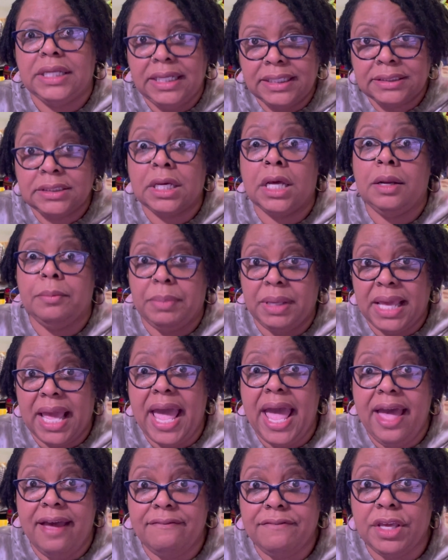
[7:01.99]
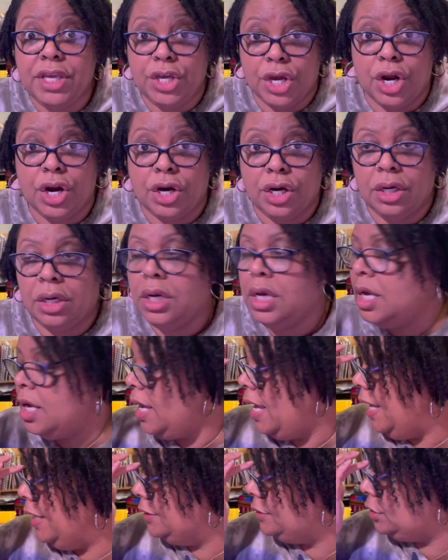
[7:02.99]
it's going to be heavier.
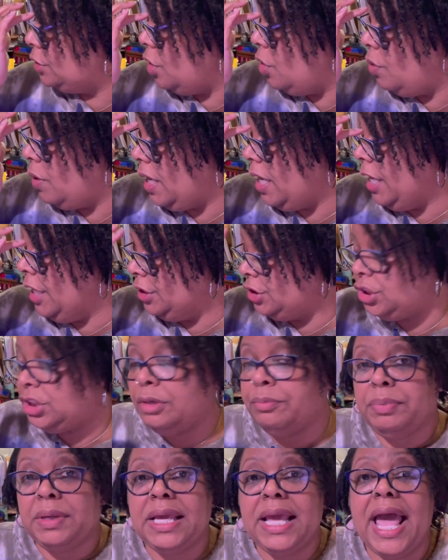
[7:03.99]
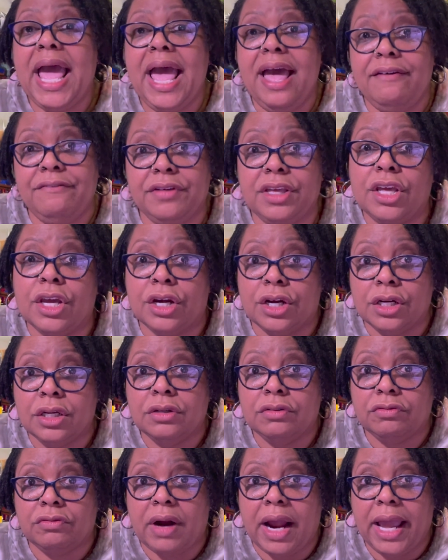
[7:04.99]
And so it should be heavier,
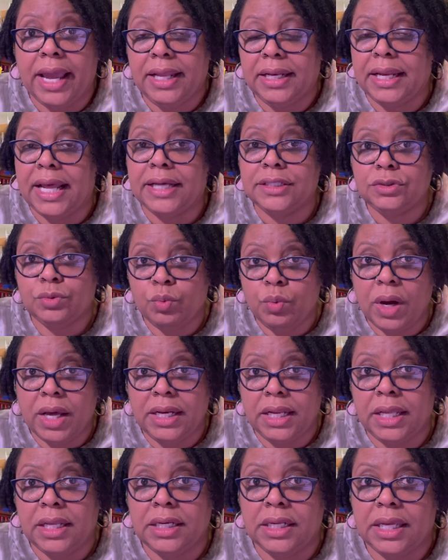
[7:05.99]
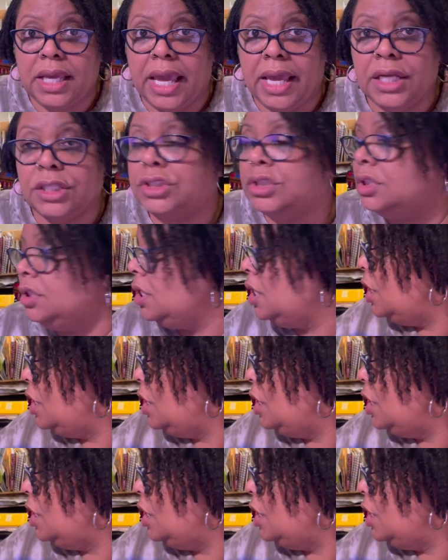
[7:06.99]
right? That's one indication.